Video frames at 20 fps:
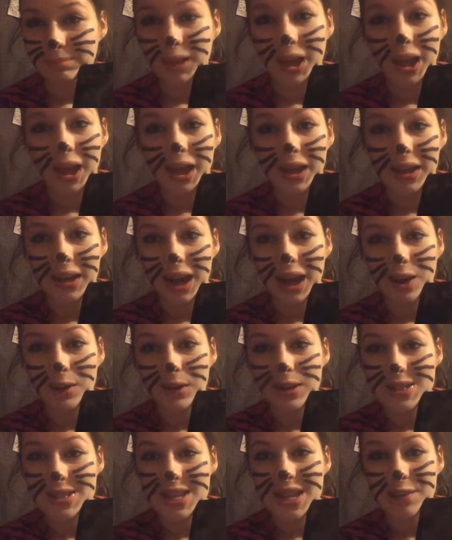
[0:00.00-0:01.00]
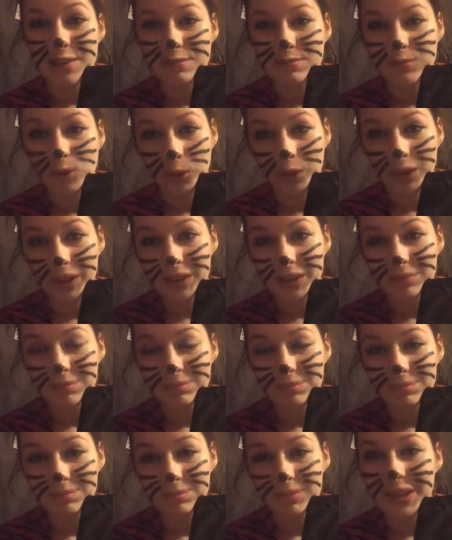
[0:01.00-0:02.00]
and now it is 8:40.
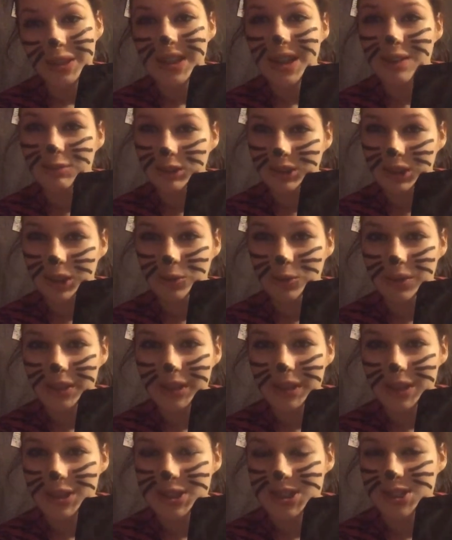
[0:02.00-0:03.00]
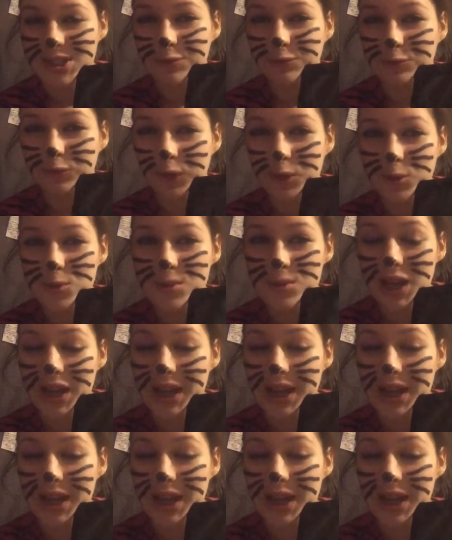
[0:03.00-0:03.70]
It never loaded, it just froze.